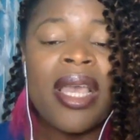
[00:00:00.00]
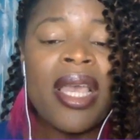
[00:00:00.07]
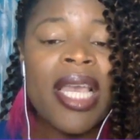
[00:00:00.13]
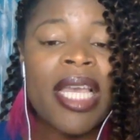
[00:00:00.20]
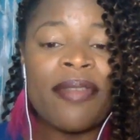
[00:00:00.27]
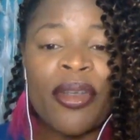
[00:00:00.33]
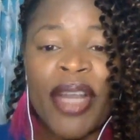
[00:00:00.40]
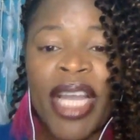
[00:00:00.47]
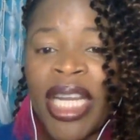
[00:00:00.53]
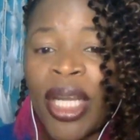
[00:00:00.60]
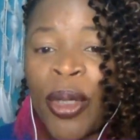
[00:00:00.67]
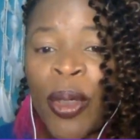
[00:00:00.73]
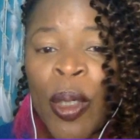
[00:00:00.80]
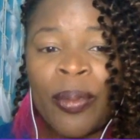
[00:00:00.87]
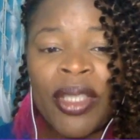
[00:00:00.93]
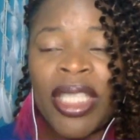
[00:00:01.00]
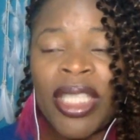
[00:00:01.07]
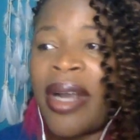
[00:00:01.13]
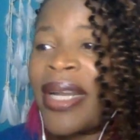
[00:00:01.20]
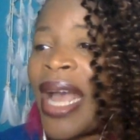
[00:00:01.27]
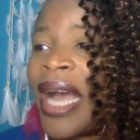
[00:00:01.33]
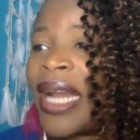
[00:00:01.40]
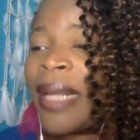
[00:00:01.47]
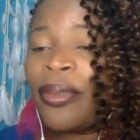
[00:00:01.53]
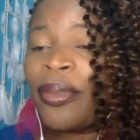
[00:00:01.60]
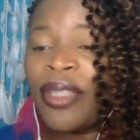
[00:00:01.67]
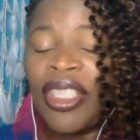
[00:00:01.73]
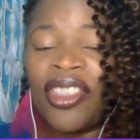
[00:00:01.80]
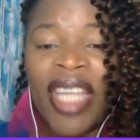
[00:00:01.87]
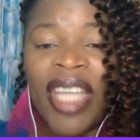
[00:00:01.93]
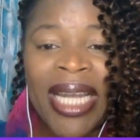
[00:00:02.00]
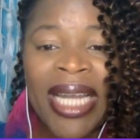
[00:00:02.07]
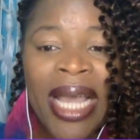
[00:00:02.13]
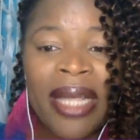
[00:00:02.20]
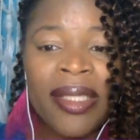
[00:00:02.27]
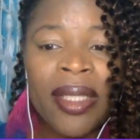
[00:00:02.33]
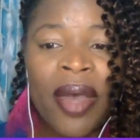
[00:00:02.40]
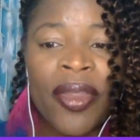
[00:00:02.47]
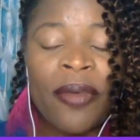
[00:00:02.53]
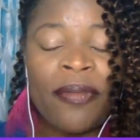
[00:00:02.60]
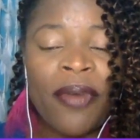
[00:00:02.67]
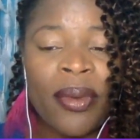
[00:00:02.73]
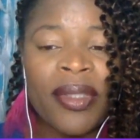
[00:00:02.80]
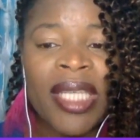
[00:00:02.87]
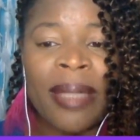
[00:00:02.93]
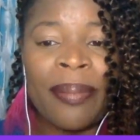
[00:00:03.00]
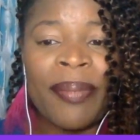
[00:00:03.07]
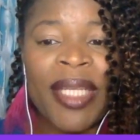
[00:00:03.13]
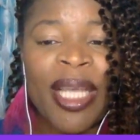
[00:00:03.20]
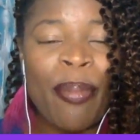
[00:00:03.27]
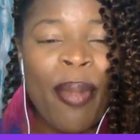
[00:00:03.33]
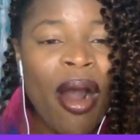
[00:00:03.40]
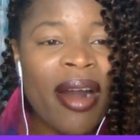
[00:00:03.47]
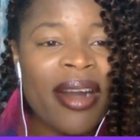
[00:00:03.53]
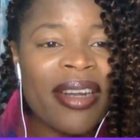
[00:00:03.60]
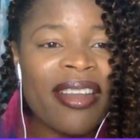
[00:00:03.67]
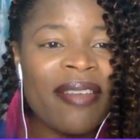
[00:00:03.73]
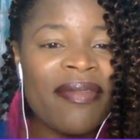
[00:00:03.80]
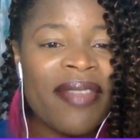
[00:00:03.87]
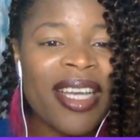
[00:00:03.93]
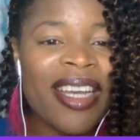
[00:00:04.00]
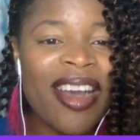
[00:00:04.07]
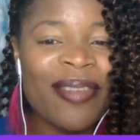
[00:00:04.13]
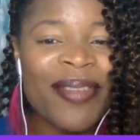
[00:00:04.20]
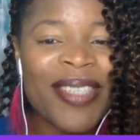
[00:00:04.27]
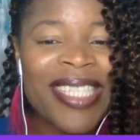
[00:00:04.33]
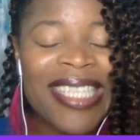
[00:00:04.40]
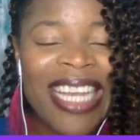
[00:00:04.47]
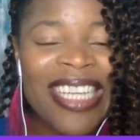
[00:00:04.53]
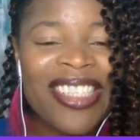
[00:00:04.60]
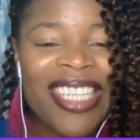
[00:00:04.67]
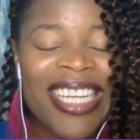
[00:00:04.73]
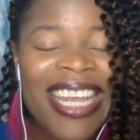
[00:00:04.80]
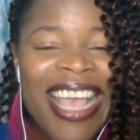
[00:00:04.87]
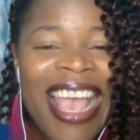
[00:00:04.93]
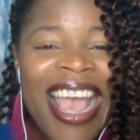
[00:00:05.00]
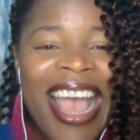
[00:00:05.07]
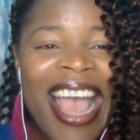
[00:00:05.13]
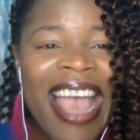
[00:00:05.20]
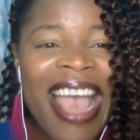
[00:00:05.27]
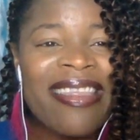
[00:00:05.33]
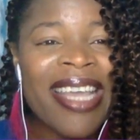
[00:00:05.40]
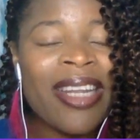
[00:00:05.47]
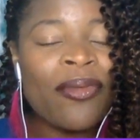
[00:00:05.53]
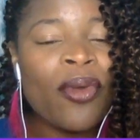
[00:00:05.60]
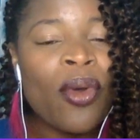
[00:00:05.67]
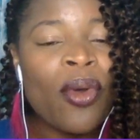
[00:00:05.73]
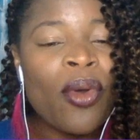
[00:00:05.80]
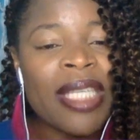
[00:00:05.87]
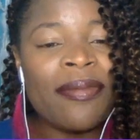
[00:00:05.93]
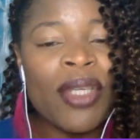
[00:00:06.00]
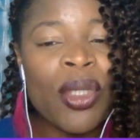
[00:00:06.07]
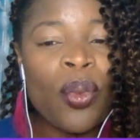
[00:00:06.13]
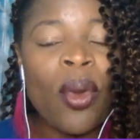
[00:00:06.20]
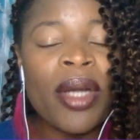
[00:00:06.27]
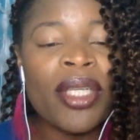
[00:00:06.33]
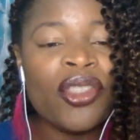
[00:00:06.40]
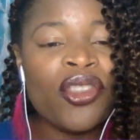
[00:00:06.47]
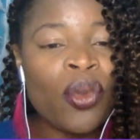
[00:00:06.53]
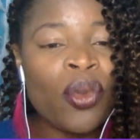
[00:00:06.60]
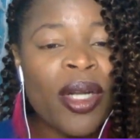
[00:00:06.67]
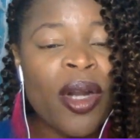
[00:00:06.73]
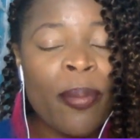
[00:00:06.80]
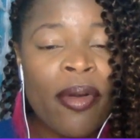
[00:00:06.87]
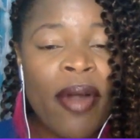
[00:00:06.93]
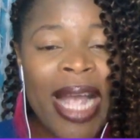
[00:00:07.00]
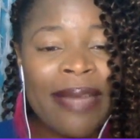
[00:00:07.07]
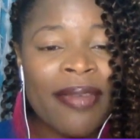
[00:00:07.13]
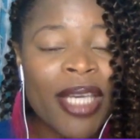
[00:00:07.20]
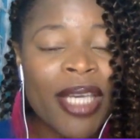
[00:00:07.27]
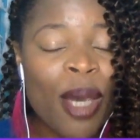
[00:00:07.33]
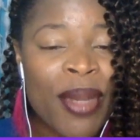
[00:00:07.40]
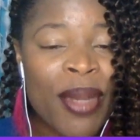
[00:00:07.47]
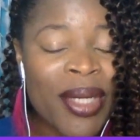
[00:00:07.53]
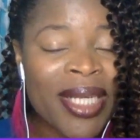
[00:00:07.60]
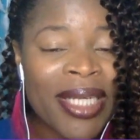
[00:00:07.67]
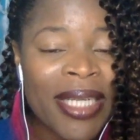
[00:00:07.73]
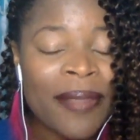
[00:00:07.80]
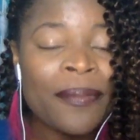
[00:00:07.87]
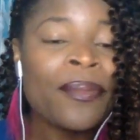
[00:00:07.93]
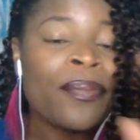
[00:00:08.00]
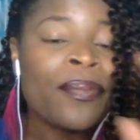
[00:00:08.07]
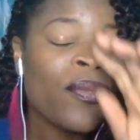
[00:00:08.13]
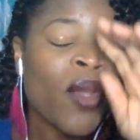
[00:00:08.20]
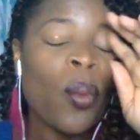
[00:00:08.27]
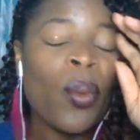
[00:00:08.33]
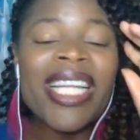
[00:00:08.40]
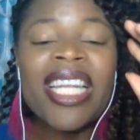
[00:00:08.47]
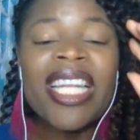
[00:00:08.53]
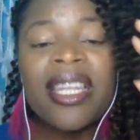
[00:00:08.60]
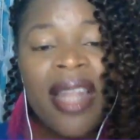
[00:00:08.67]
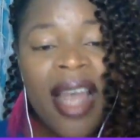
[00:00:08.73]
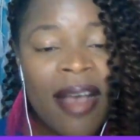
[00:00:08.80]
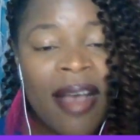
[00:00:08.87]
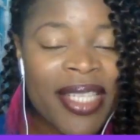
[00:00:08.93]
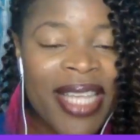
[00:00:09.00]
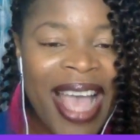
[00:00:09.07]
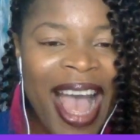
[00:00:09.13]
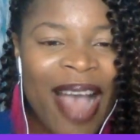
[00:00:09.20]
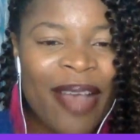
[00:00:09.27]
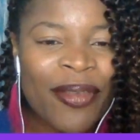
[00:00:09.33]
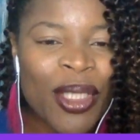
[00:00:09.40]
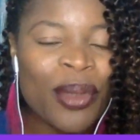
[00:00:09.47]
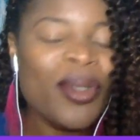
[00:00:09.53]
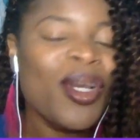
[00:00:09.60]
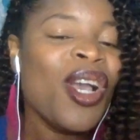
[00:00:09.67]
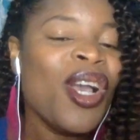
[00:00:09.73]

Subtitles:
If you're in a group, share it out. I appreciate it, so other folks can be a part of the conversation. And then, of course, if you want to join our private community, we'd love to have you.